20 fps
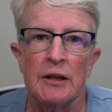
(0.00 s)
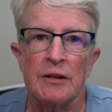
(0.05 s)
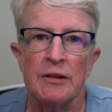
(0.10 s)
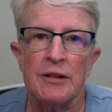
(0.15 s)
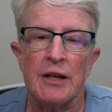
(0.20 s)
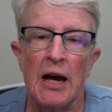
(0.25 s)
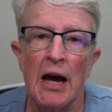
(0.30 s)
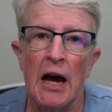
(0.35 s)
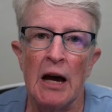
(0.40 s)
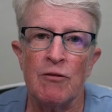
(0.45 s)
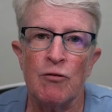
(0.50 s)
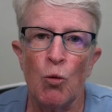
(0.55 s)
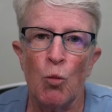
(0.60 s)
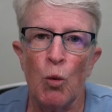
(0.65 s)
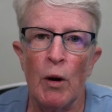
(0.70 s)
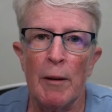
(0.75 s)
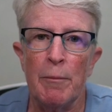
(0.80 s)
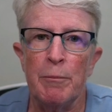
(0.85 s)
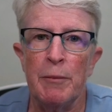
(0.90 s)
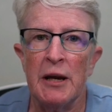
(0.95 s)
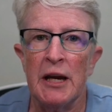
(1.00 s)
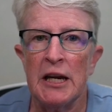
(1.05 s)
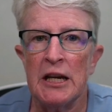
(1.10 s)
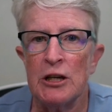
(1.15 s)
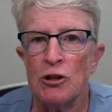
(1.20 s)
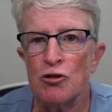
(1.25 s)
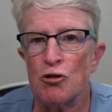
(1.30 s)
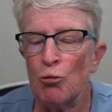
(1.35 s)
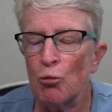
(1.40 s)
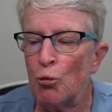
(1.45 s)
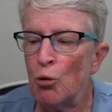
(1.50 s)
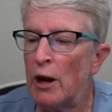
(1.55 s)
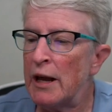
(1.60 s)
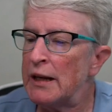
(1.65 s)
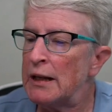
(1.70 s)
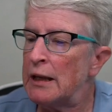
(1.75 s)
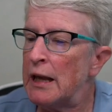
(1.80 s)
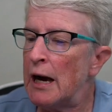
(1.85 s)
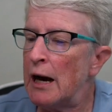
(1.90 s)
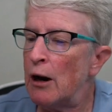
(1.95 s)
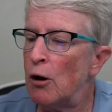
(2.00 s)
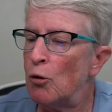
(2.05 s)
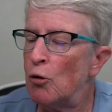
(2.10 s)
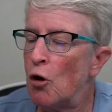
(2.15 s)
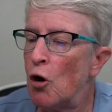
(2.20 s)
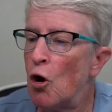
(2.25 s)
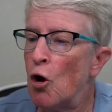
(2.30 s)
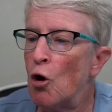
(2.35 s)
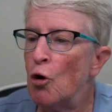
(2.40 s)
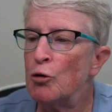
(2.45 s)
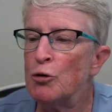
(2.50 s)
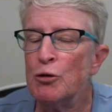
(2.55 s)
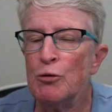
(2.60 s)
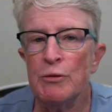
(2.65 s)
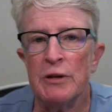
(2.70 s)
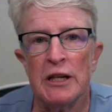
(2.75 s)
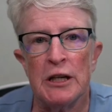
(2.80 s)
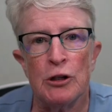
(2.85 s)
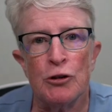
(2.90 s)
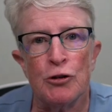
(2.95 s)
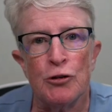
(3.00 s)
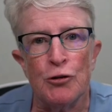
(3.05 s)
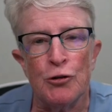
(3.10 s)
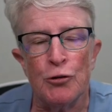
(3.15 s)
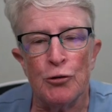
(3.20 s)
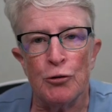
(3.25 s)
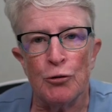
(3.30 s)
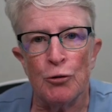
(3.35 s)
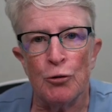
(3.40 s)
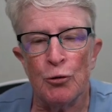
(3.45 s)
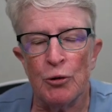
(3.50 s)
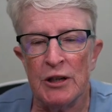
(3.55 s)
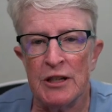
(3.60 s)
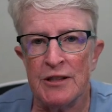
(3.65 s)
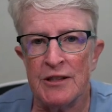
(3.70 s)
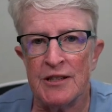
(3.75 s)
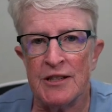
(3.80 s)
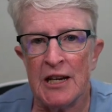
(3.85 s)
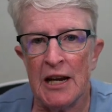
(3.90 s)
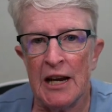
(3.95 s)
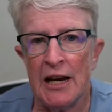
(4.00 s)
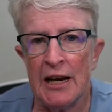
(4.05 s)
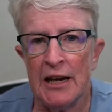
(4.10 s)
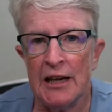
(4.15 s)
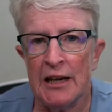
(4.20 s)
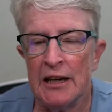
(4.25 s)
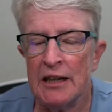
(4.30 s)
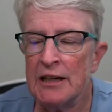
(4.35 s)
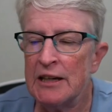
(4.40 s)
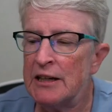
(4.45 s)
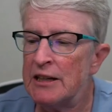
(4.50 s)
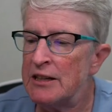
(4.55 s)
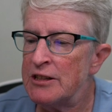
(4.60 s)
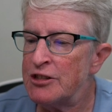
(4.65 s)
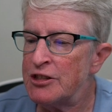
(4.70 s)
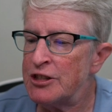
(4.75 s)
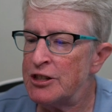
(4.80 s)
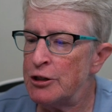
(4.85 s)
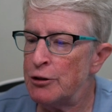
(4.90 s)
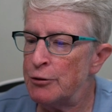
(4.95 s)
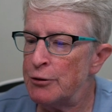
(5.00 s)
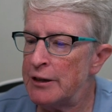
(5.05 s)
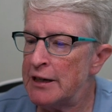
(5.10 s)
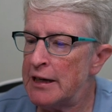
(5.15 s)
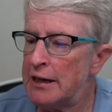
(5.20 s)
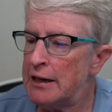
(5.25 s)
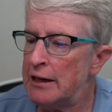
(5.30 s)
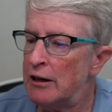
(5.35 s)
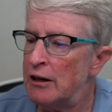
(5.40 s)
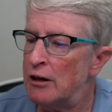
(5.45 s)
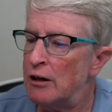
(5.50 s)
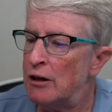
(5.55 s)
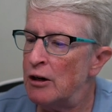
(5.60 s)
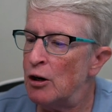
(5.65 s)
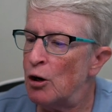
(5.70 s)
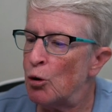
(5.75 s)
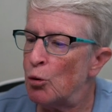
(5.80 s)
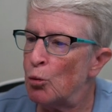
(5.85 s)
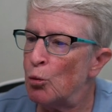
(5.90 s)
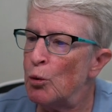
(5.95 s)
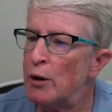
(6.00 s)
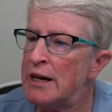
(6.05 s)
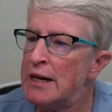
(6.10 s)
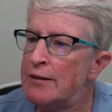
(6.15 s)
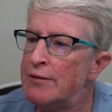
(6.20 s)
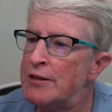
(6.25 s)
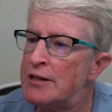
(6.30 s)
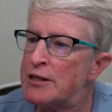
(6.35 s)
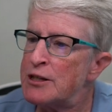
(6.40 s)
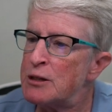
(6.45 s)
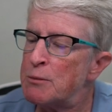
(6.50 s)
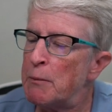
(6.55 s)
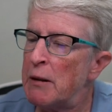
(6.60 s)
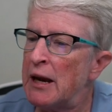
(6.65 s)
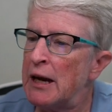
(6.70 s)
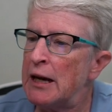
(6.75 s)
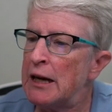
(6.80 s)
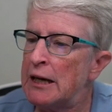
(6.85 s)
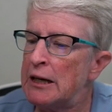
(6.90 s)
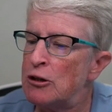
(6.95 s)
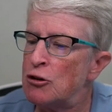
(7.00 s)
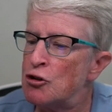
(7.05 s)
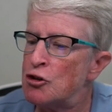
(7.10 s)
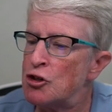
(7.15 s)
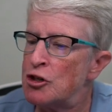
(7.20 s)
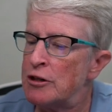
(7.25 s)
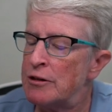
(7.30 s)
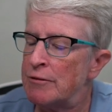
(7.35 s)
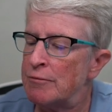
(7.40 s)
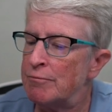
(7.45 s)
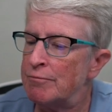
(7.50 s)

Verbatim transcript: To have a web page read aloud, all you need to do is say, Siri, read this page.